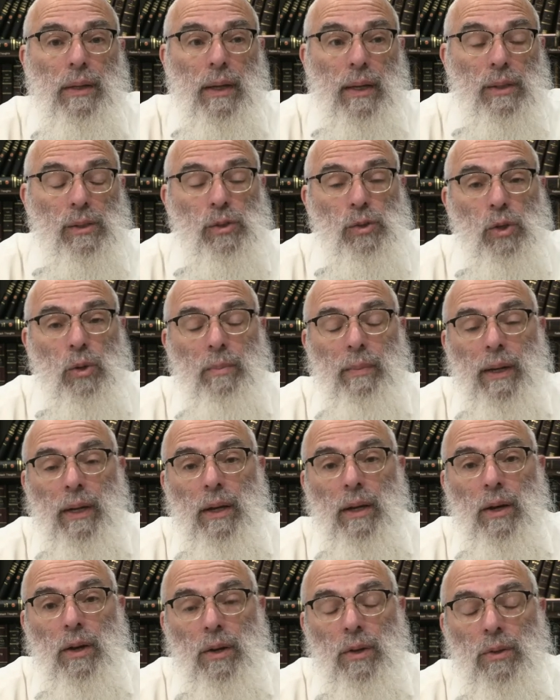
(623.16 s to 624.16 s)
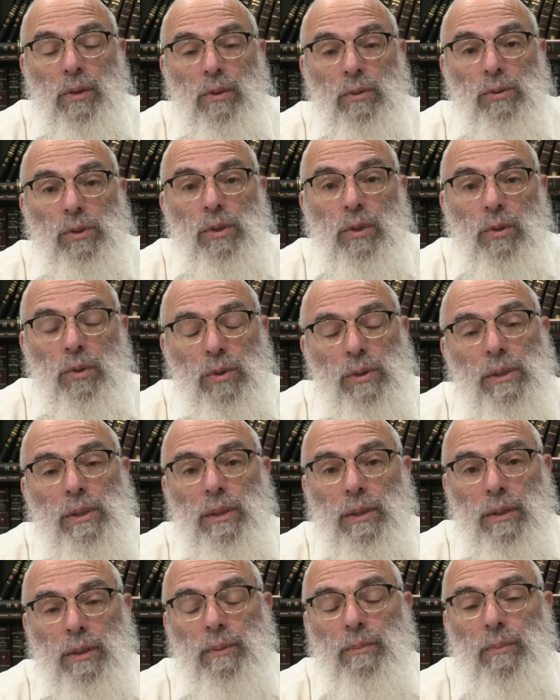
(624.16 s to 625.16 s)
and so many others lost
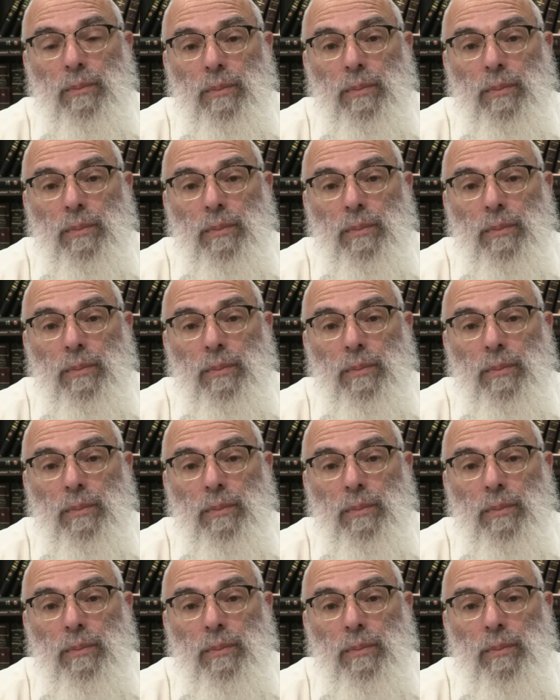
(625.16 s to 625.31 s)
it?